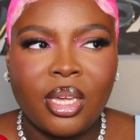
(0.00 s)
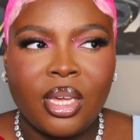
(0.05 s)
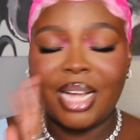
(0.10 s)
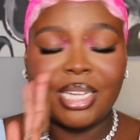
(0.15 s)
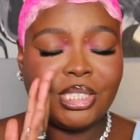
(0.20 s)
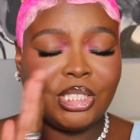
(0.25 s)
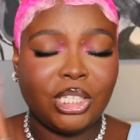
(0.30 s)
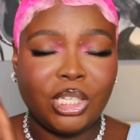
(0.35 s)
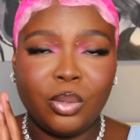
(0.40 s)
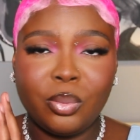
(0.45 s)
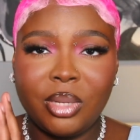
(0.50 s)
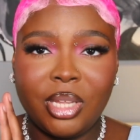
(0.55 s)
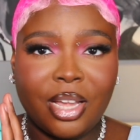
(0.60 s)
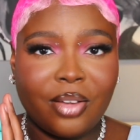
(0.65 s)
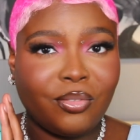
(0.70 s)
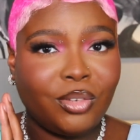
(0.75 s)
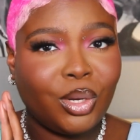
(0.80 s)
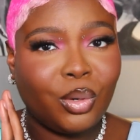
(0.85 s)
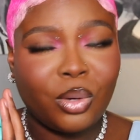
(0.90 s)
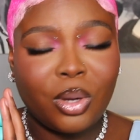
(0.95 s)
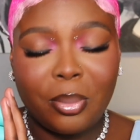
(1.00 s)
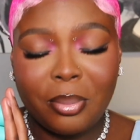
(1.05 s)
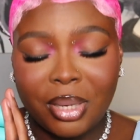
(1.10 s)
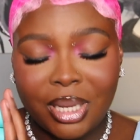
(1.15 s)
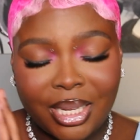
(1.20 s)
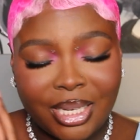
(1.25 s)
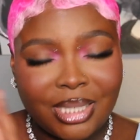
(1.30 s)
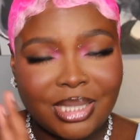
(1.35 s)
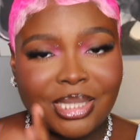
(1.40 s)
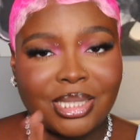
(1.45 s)
I genuinely have no
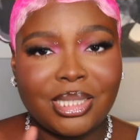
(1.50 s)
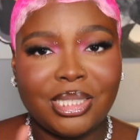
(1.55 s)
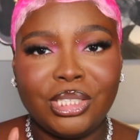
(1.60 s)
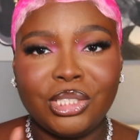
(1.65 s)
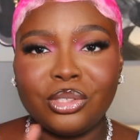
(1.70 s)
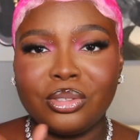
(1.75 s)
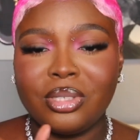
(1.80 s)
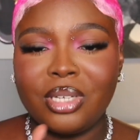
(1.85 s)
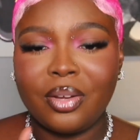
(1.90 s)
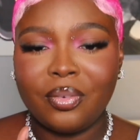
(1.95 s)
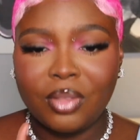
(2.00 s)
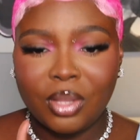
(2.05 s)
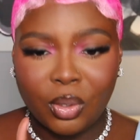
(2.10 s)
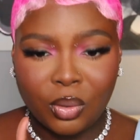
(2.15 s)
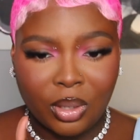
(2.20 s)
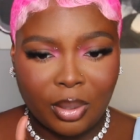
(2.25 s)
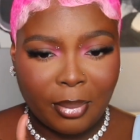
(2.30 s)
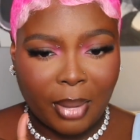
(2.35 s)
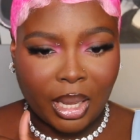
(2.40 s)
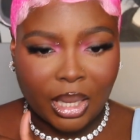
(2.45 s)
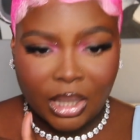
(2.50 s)
complaints. These are definitely going in my